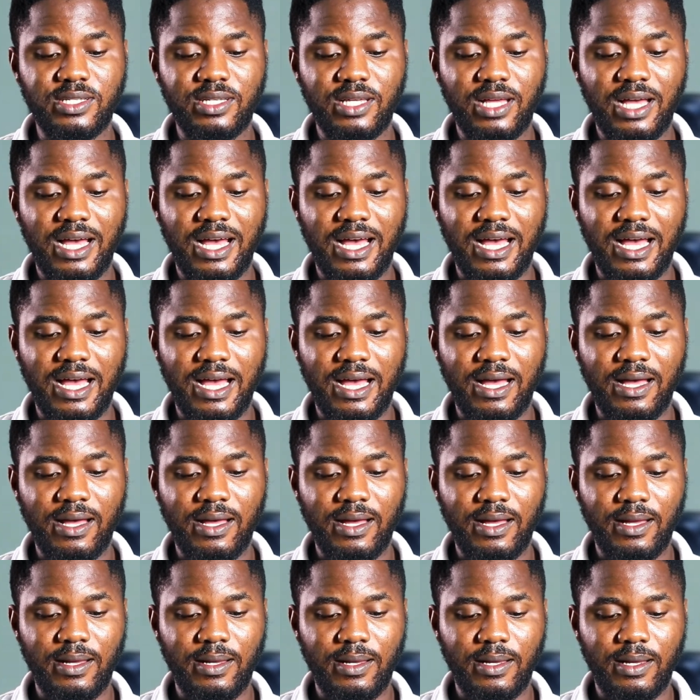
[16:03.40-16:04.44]
are
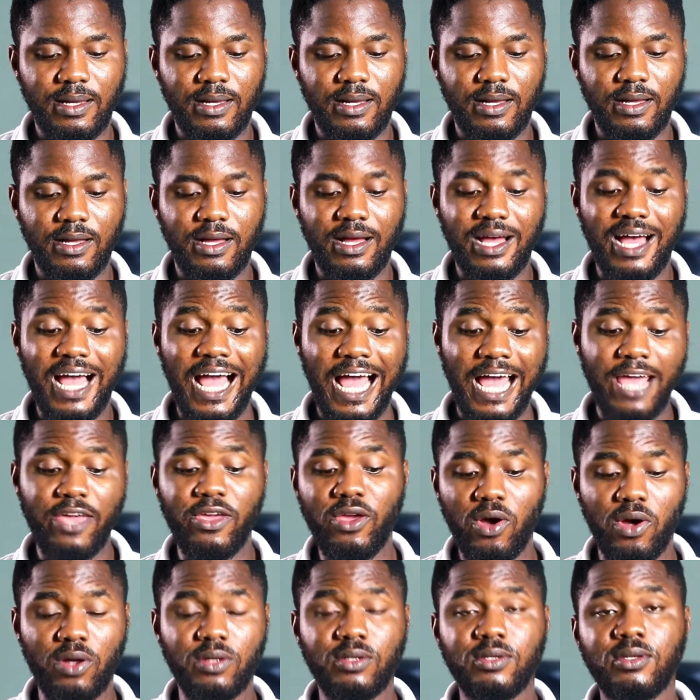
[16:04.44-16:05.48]

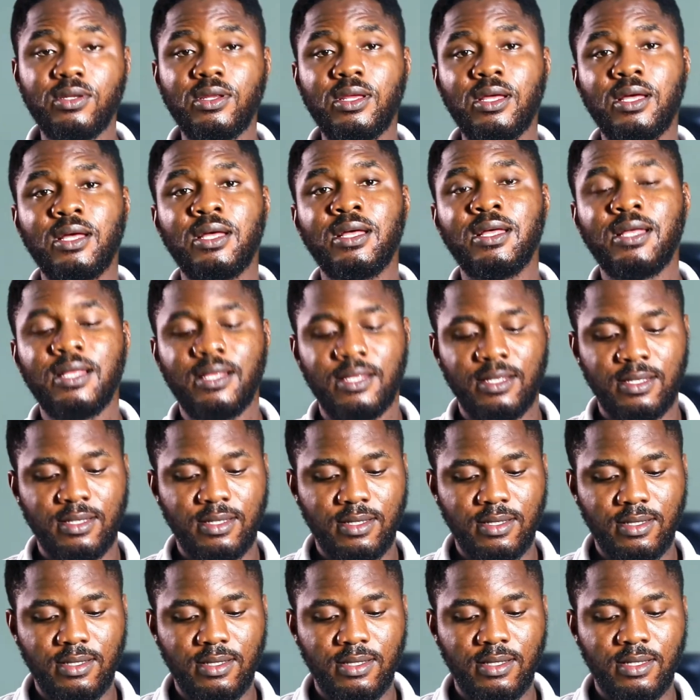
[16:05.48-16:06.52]
iron,
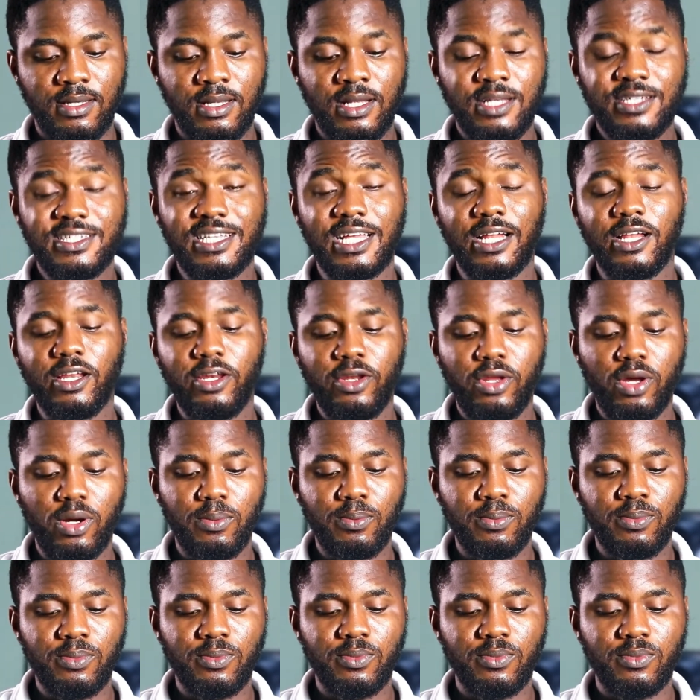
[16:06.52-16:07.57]

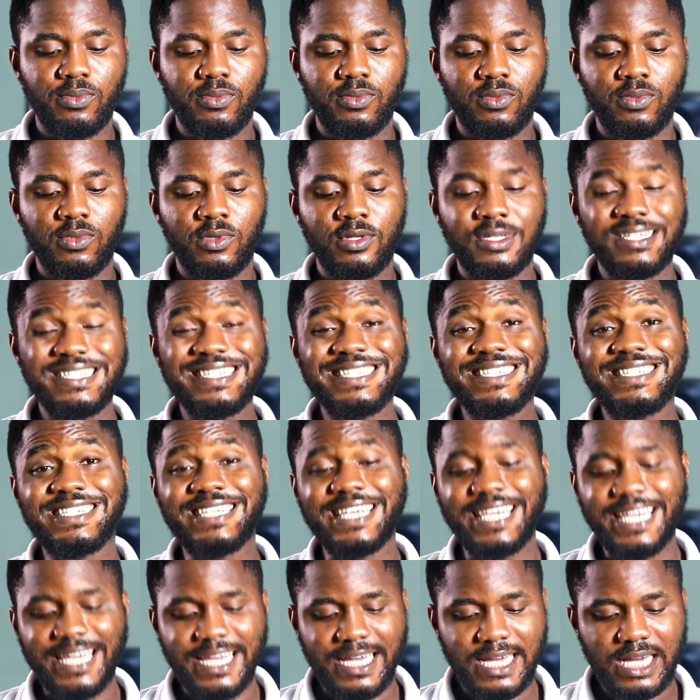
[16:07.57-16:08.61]
selenium,
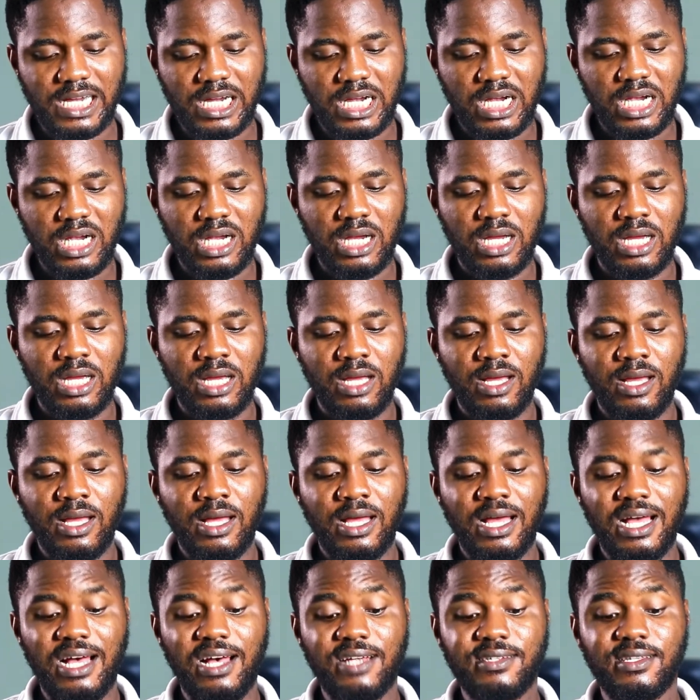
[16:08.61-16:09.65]
zinc,
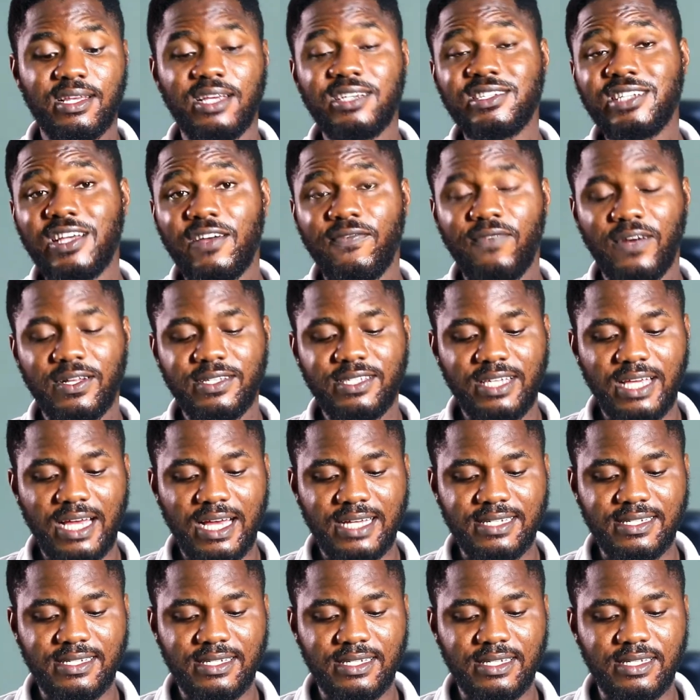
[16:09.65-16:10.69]
essential fatty
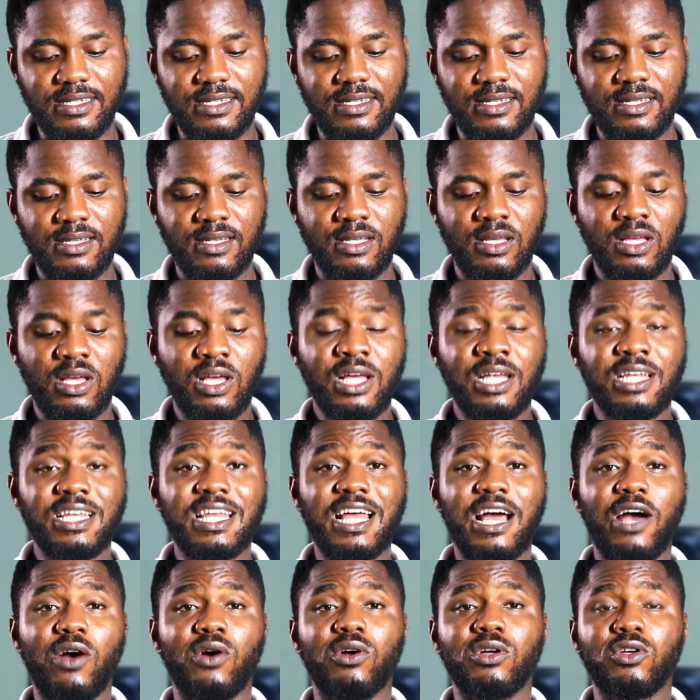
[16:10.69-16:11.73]
acids.
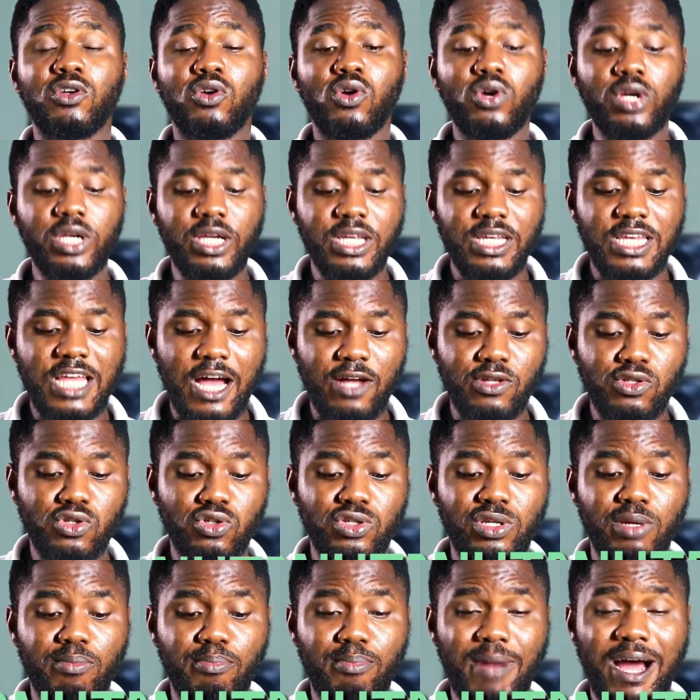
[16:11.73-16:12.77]
Now going down to
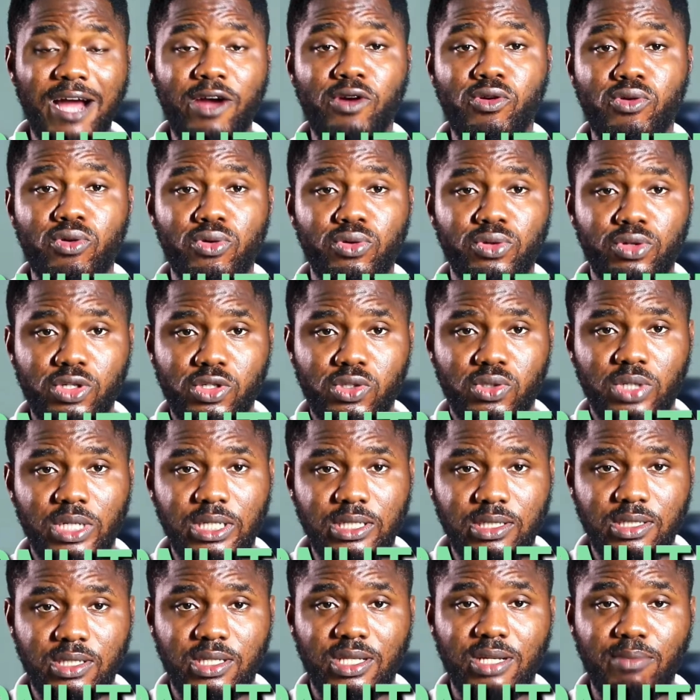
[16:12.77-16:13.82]
the
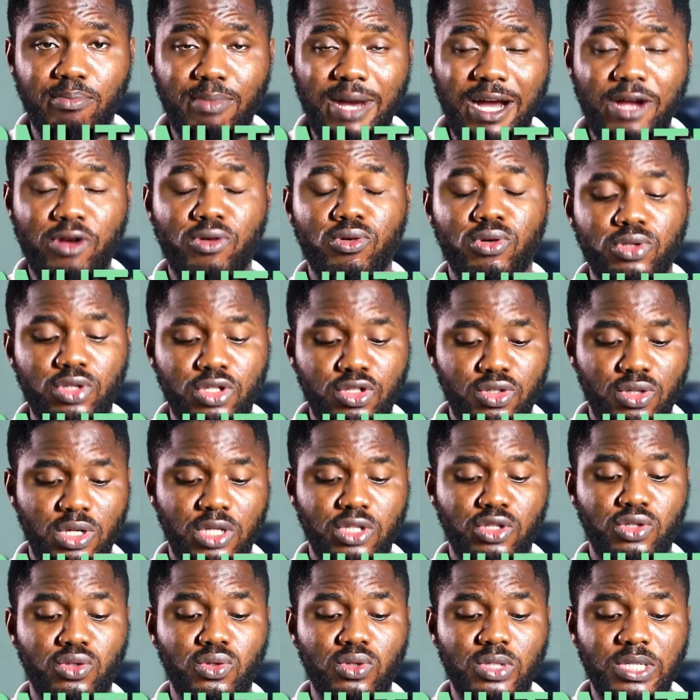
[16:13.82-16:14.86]
macronutrients. The
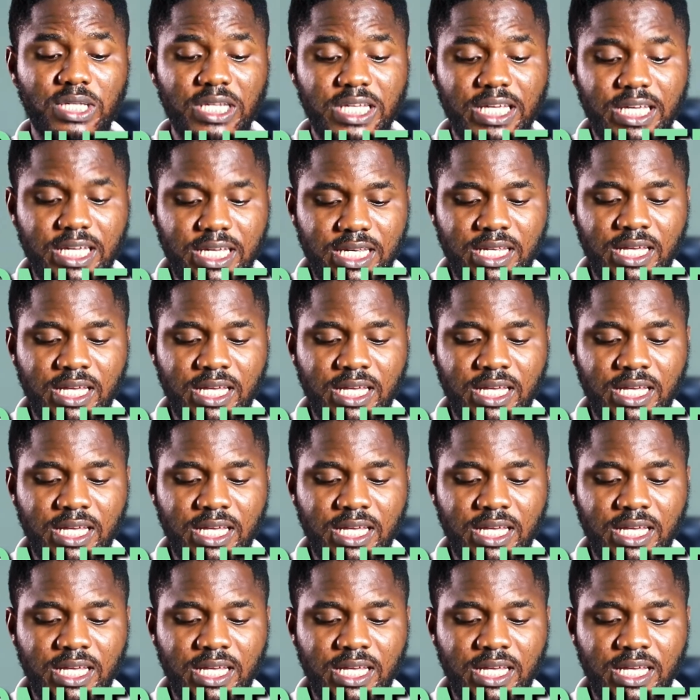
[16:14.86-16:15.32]
macronutrients you need